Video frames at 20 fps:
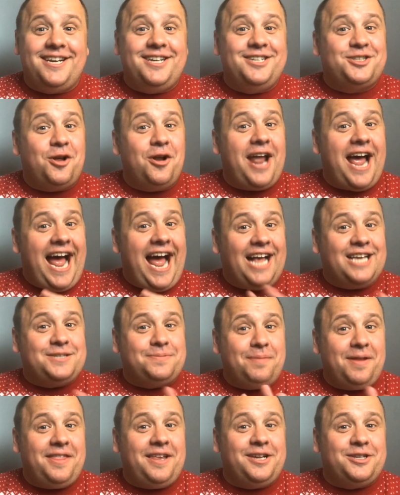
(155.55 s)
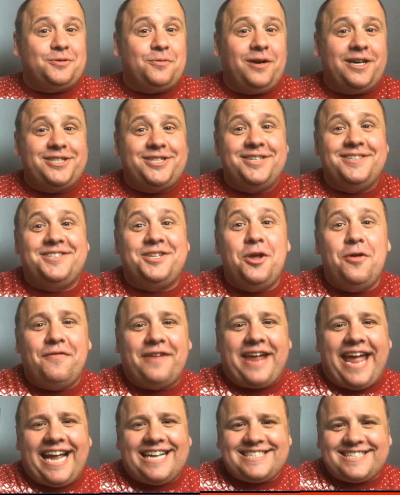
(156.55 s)
He's going to ask me these questions. You've
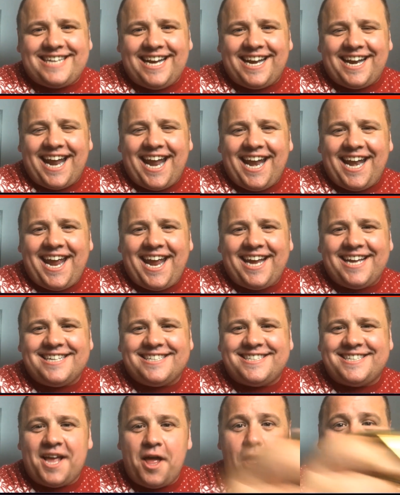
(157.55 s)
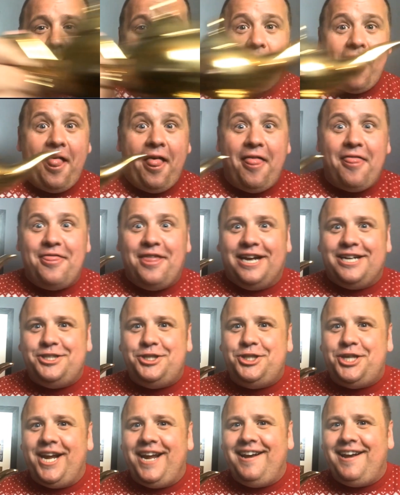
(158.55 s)
guessed it, it is the
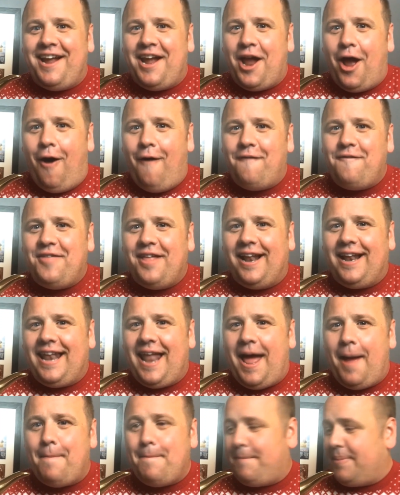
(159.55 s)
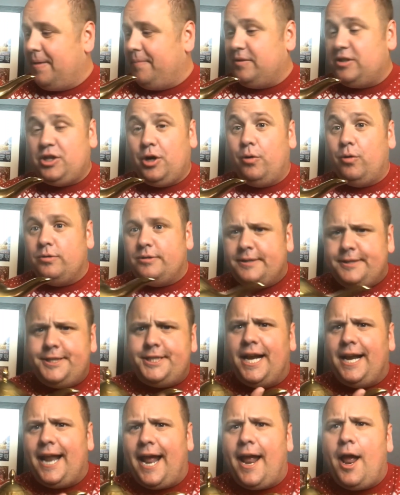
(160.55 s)
Genie of the Lamp. So,
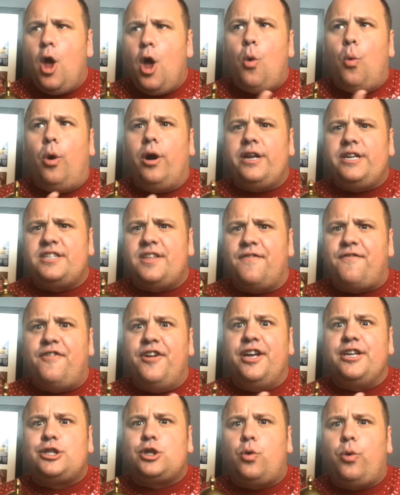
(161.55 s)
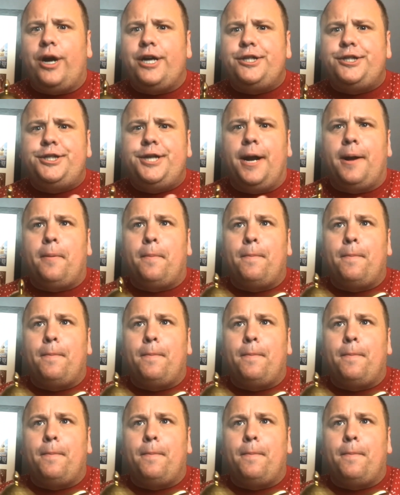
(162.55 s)
Genie, what is the first question?